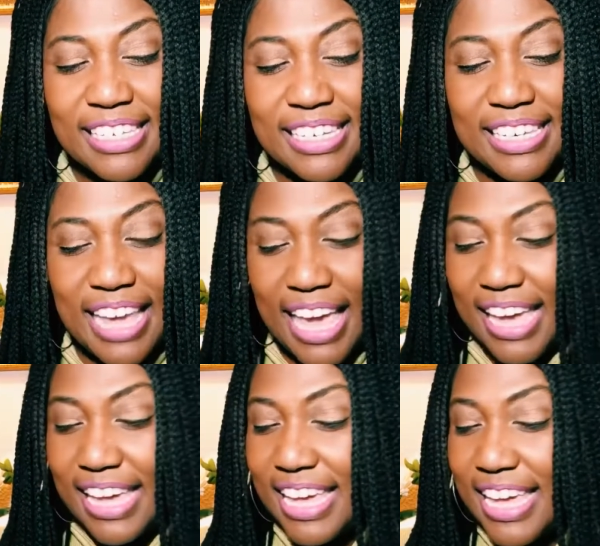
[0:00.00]

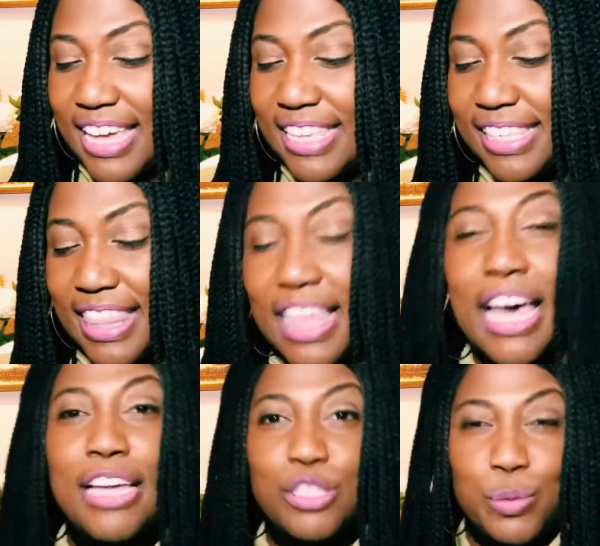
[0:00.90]
Today is
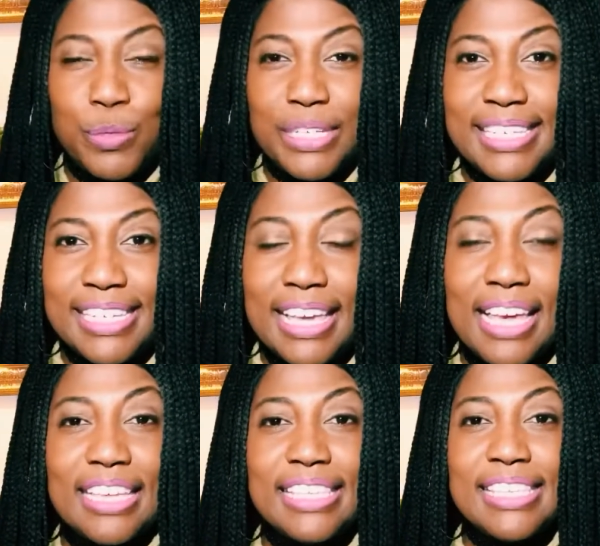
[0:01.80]
the
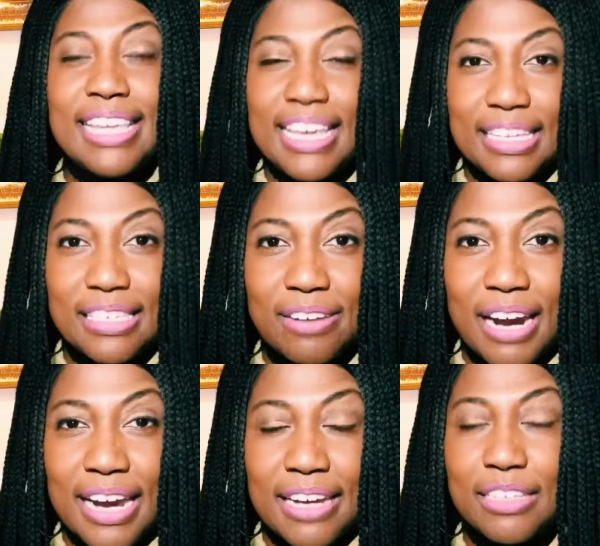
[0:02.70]
26th,
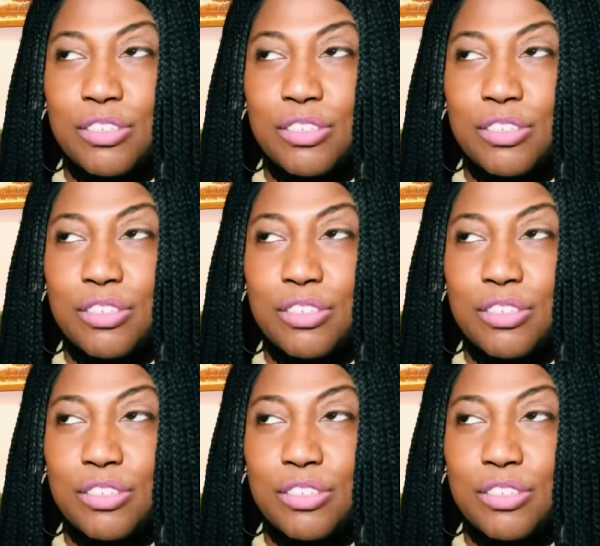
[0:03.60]
right?